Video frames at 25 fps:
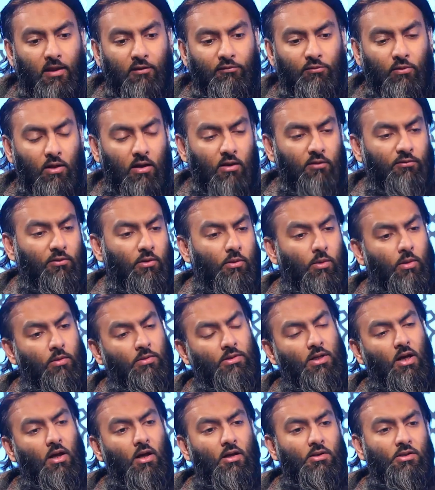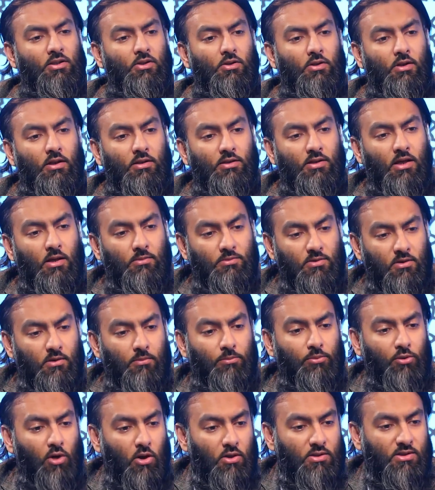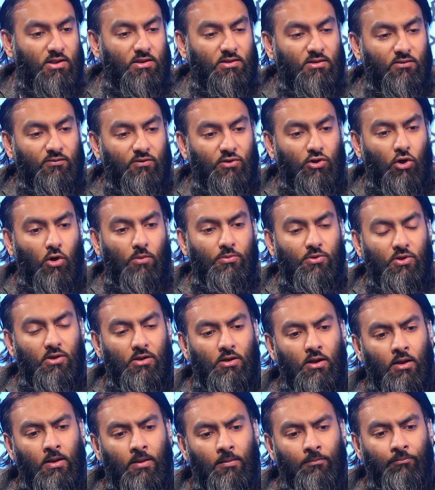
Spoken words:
if we were to ask you, in terms of the process of adoption,